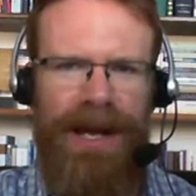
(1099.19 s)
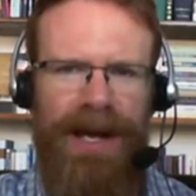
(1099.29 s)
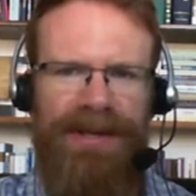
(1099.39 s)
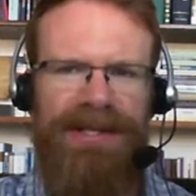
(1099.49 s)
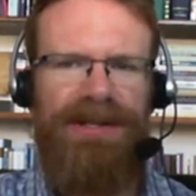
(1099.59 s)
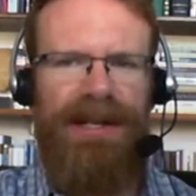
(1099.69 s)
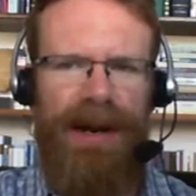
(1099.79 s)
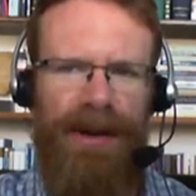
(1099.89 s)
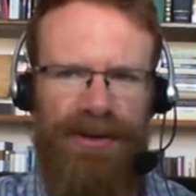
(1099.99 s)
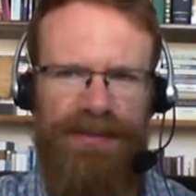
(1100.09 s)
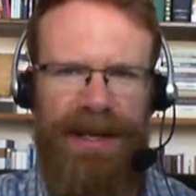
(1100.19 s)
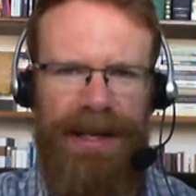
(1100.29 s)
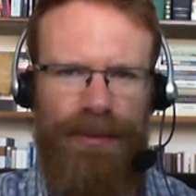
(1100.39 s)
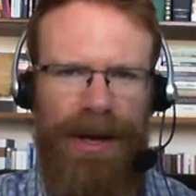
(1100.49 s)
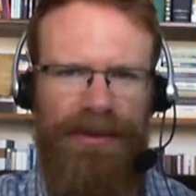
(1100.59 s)
Uh, this is the narrator
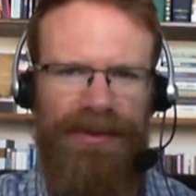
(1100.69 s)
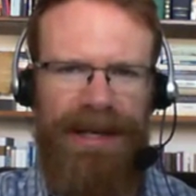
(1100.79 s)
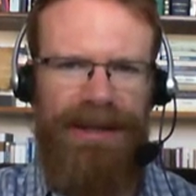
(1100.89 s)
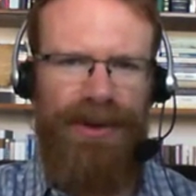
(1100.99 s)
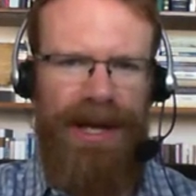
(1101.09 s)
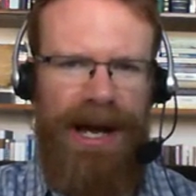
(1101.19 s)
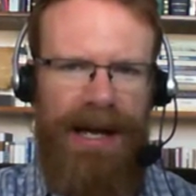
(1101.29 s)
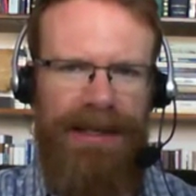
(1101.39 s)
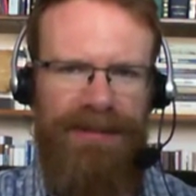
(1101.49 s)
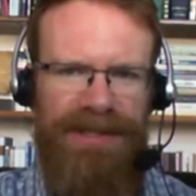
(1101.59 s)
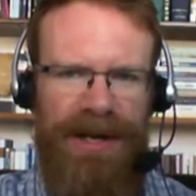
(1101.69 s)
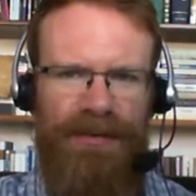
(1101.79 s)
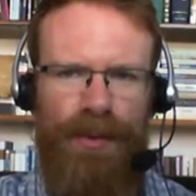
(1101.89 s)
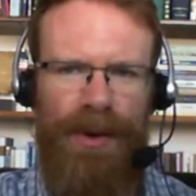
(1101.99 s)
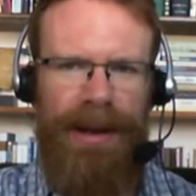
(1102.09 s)
speaking, rather than either God
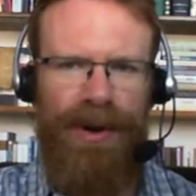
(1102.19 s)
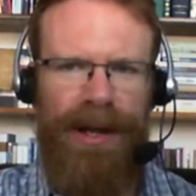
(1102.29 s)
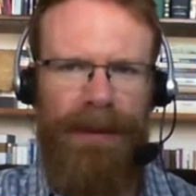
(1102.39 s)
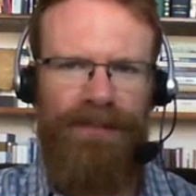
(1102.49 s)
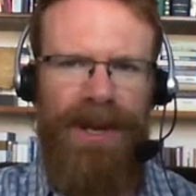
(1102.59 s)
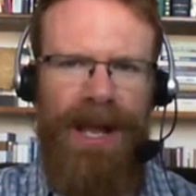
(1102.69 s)
himself or Abraham.